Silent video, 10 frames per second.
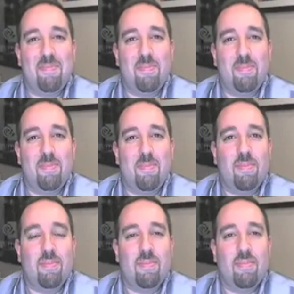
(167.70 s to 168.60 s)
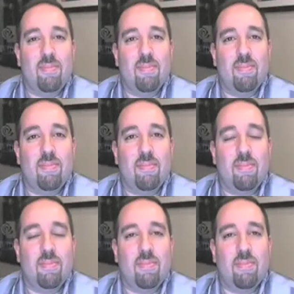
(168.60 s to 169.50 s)

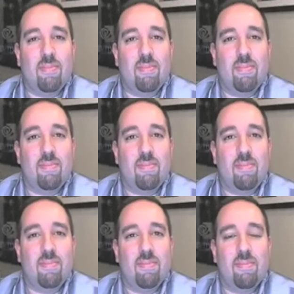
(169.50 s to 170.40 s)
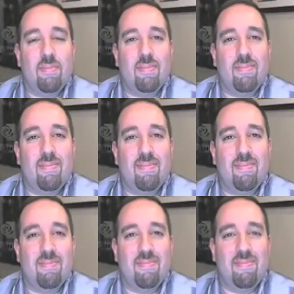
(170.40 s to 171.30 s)

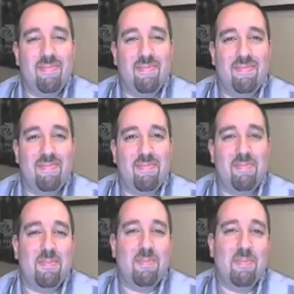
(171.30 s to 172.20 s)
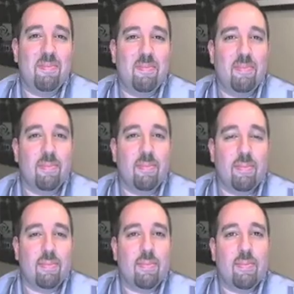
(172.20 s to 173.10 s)

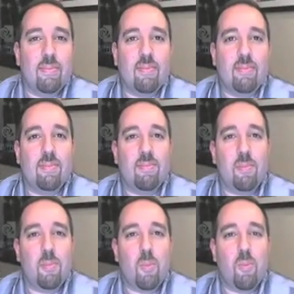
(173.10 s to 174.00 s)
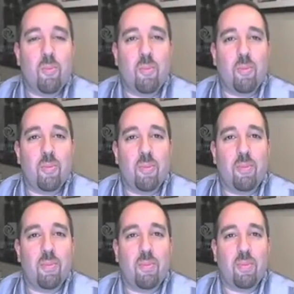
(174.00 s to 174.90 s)

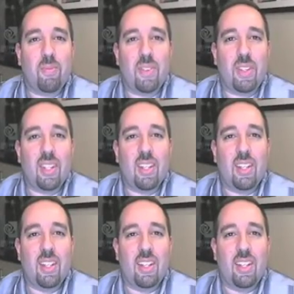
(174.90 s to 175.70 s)
(silent)